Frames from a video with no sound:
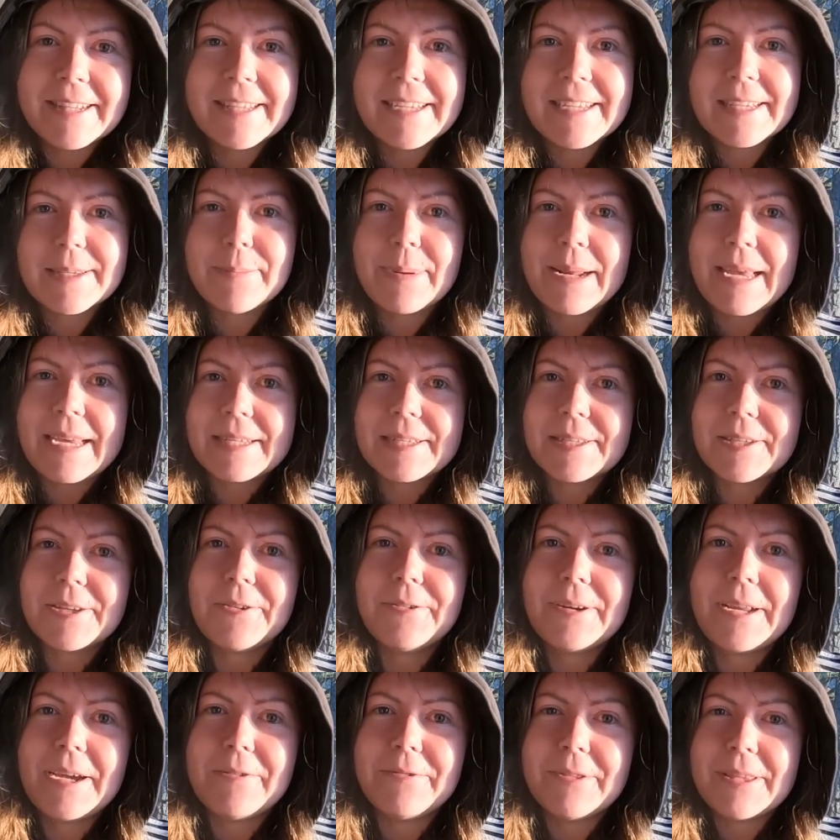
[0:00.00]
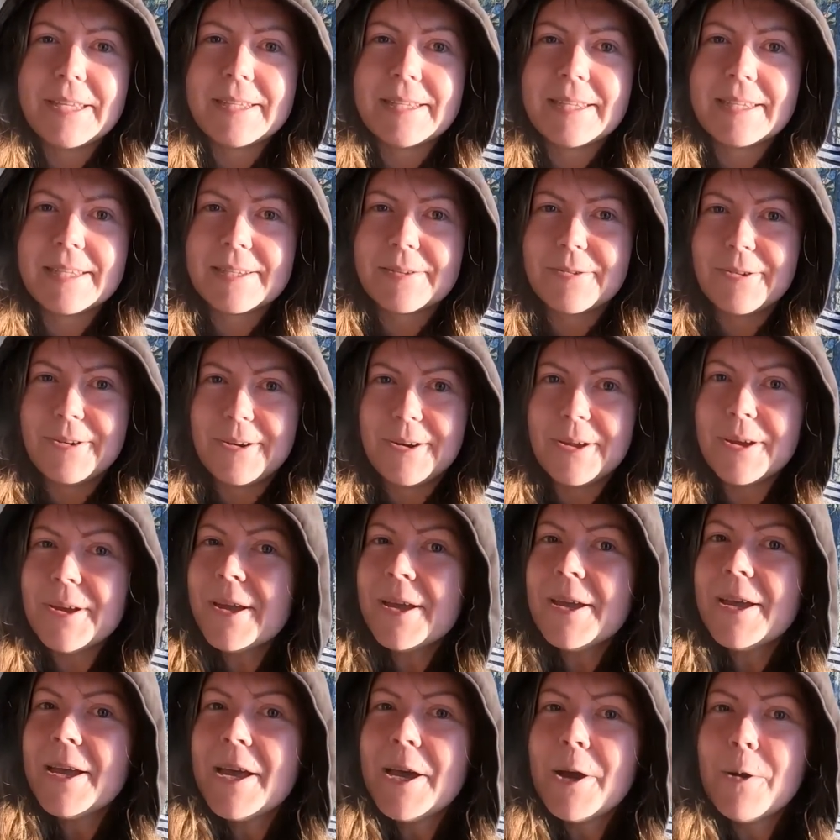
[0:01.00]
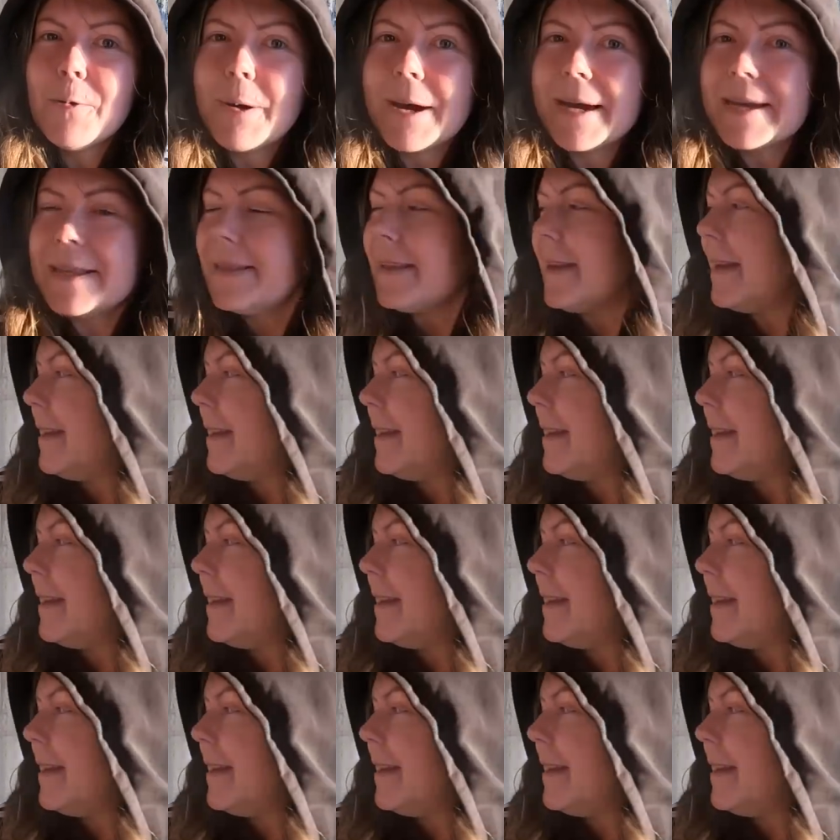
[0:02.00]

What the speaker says: this place, so now this is all white